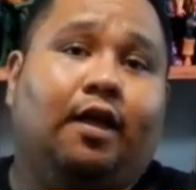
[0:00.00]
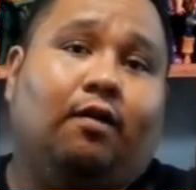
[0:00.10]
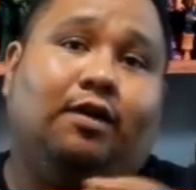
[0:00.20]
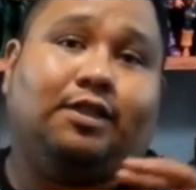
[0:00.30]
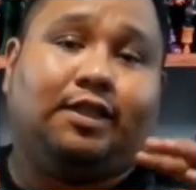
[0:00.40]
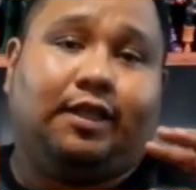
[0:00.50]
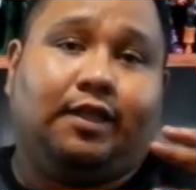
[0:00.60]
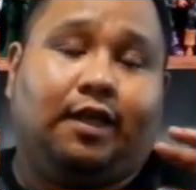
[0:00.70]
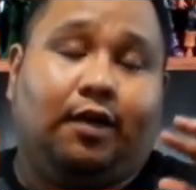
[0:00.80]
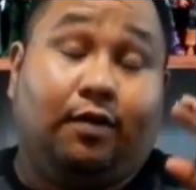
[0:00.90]
I want to thank
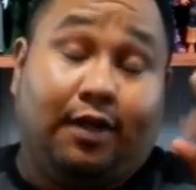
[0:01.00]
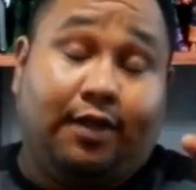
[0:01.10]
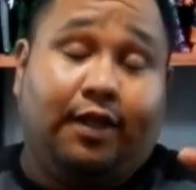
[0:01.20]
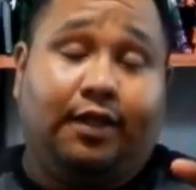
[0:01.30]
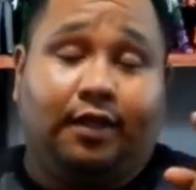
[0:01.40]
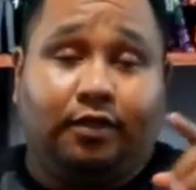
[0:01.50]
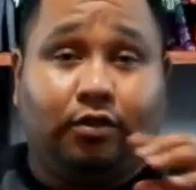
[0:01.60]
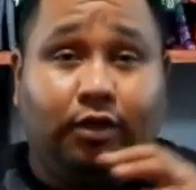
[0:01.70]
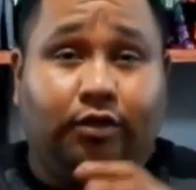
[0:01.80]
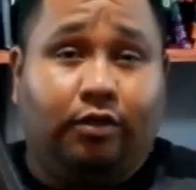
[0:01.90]

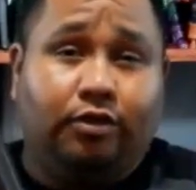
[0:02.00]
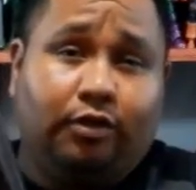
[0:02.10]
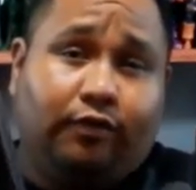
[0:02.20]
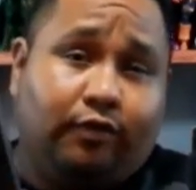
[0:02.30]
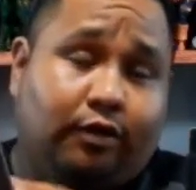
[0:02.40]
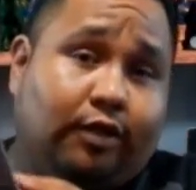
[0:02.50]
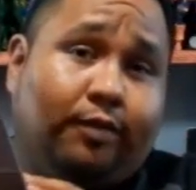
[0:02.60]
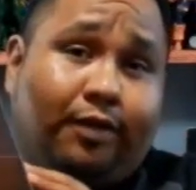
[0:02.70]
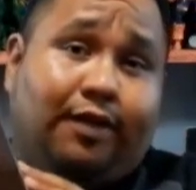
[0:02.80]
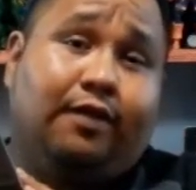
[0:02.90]
Toy Dojo for
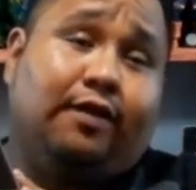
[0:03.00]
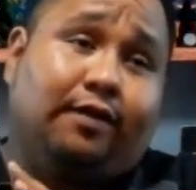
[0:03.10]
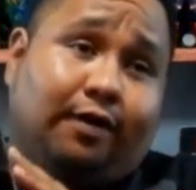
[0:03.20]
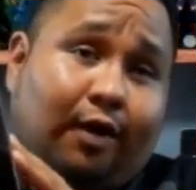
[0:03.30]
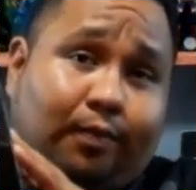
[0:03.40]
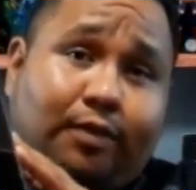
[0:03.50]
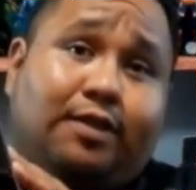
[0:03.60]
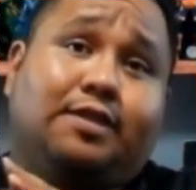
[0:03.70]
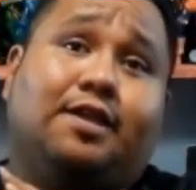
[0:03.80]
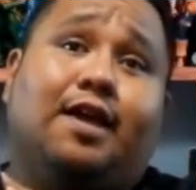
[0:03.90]
hooking me up with
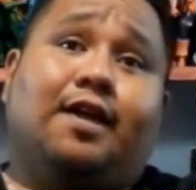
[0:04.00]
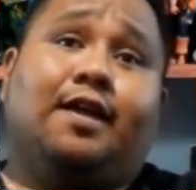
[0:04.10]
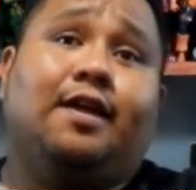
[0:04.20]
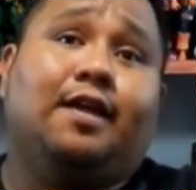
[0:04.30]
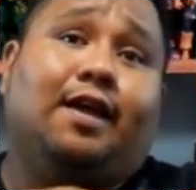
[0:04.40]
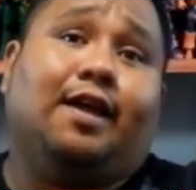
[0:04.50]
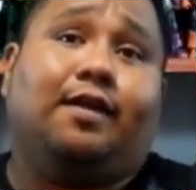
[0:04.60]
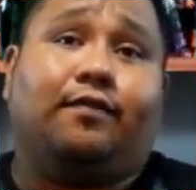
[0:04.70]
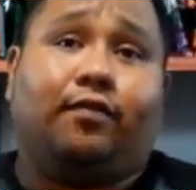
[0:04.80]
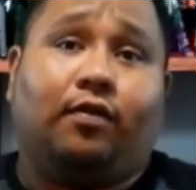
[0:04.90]
this guy. I got
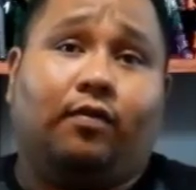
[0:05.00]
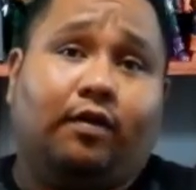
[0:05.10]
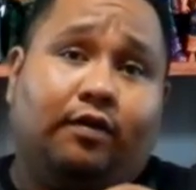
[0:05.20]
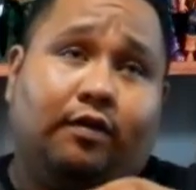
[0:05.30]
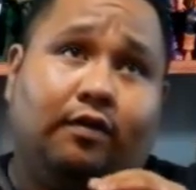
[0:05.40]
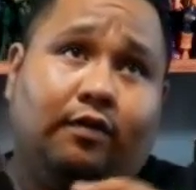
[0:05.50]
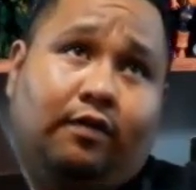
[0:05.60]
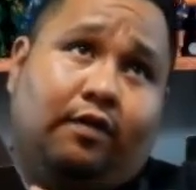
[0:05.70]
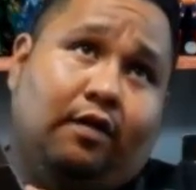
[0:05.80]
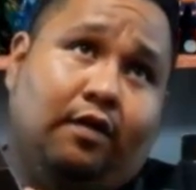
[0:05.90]
him for
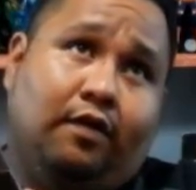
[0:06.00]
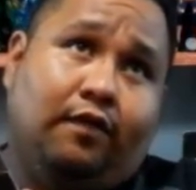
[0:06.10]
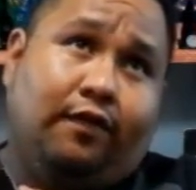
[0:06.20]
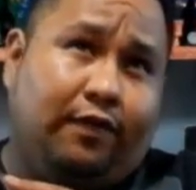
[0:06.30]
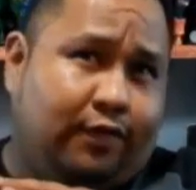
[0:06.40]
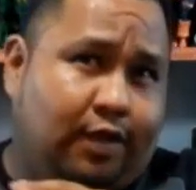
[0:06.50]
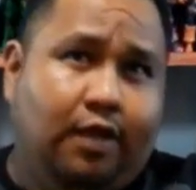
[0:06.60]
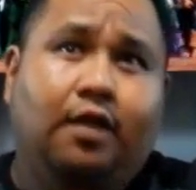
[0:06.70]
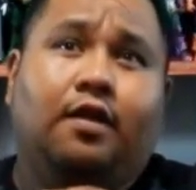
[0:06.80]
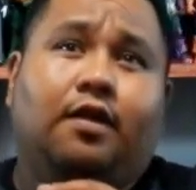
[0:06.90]
$150,
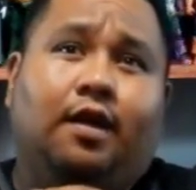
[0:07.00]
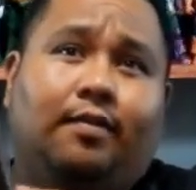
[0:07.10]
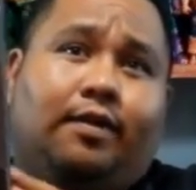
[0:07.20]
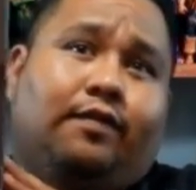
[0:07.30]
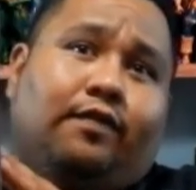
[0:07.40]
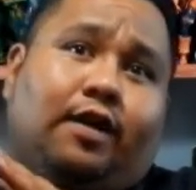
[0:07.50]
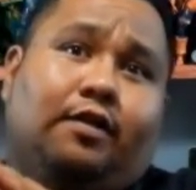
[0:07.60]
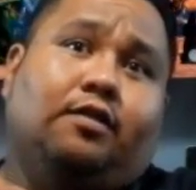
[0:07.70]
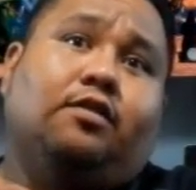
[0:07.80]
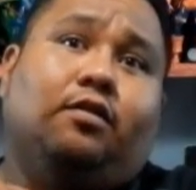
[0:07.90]
I believe,
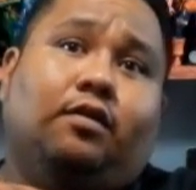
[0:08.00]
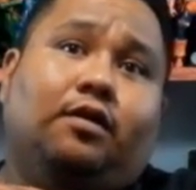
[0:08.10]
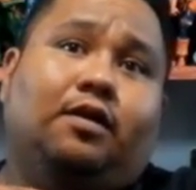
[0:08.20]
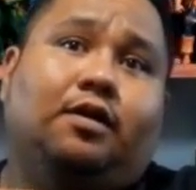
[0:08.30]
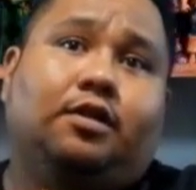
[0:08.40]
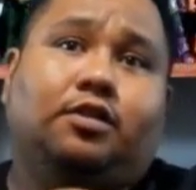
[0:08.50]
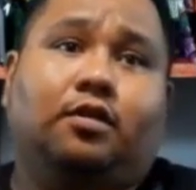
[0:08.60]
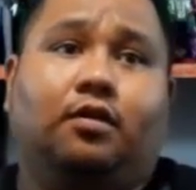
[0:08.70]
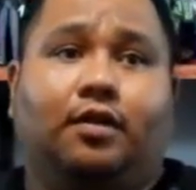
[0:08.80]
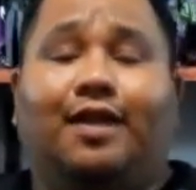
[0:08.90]
out the door.
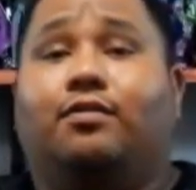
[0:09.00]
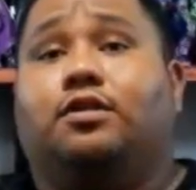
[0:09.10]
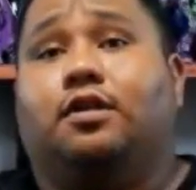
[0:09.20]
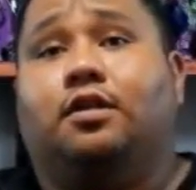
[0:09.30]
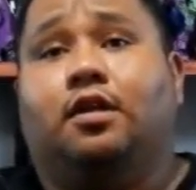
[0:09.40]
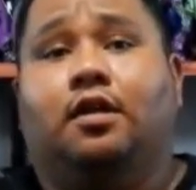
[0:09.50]
So that was good.